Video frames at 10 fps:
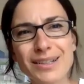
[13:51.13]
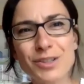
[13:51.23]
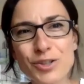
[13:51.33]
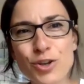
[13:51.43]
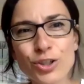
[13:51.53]

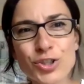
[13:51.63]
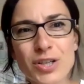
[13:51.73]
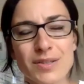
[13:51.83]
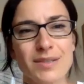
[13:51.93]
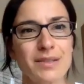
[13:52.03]
not
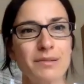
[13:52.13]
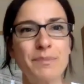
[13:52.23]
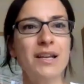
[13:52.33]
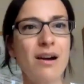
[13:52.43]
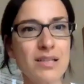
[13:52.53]
just
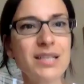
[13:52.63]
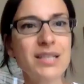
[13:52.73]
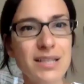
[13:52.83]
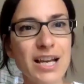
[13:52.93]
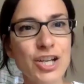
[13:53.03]
because it is
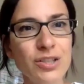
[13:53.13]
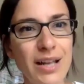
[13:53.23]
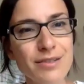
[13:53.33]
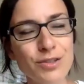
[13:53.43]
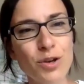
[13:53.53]
the National
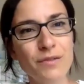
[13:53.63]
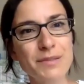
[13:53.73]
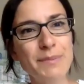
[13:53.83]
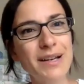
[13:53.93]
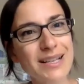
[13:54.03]
Health Service,
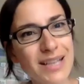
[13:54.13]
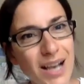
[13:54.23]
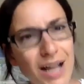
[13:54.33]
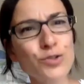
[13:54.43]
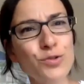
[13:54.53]
but it has a
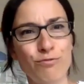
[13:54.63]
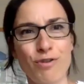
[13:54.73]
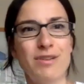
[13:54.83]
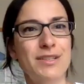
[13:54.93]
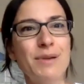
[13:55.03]
cultural
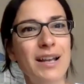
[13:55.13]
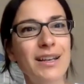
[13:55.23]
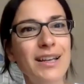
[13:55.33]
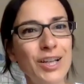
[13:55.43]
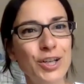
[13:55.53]
role as well.
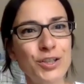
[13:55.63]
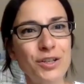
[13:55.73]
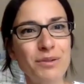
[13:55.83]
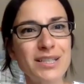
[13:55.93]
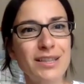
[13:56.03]

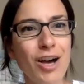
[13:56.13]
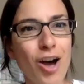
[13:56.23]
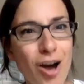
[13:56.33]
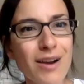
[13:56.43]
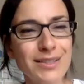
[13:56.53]
It's at the
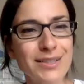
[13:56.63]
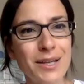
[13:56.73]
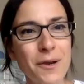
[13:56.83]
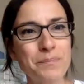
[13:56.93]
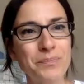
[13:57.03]
heart
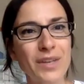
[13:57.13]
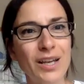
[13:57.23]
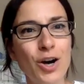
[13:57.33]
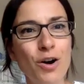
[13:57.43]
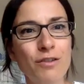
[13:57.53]

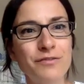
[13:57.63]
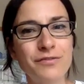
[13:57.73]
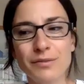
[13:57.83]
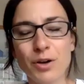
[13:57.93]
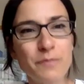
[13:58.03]
of
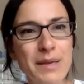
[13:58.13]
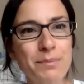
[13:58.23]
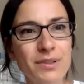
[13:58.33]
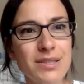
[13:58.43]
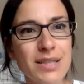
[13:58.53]

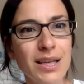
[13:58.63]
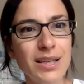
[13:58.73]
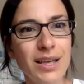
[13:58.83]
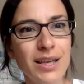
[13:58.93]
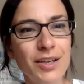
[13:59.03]
people's
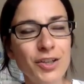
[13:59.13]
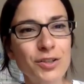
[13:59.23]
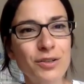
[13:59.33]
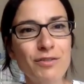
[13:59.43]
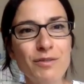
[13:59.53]
psyche.
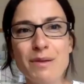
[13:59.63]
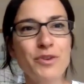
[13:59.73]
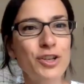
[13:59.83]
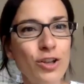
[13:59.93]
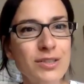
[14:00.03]
I remember
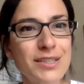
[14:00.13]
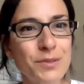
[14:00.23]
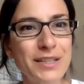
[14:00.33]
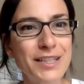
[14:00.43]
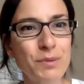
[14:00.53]
in London
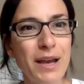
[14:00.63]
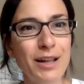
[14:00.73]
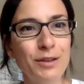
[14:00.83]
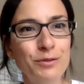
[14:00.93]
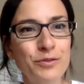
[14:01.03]

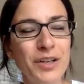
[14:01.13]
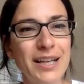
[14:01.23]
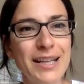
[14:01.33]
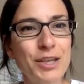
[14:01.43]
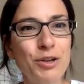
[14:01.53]
2012,
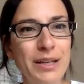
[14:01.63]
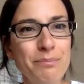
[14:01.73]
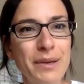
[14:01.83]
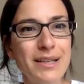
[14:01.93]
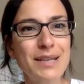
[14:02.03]
in the
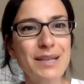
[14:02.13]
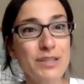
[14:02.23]
Olympics, it was